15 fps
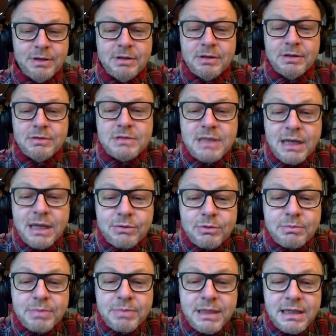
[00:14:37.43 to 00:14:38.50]
because that
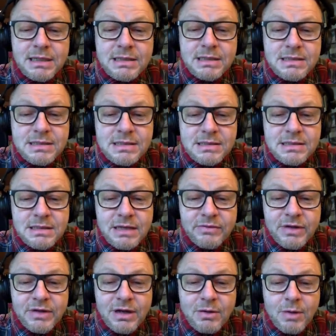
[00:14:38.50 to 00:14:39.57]
would be
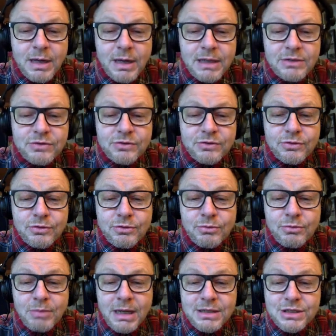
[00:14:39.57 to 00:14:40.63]
giving away too
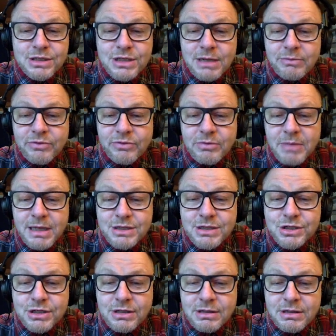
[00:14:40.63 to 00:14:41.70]
much
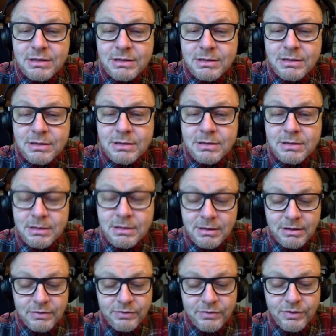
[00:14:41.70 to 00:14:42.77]
information
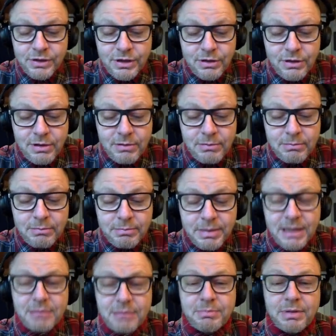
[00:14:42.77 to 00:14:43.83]
for you
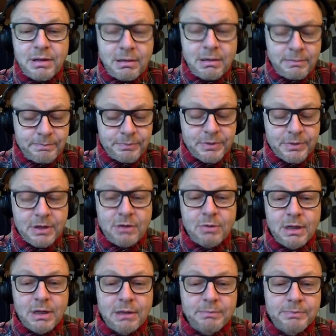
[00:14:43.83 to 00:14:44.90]
people. Oh
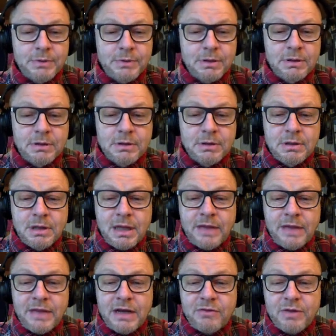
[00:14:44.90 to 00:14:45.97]
well.
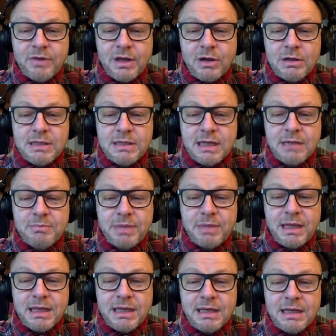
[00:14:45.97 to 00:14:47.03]
And then if we go take a
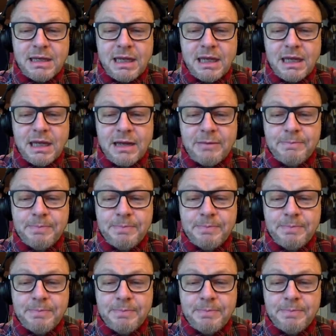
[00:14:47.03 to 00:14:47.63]
peek in here,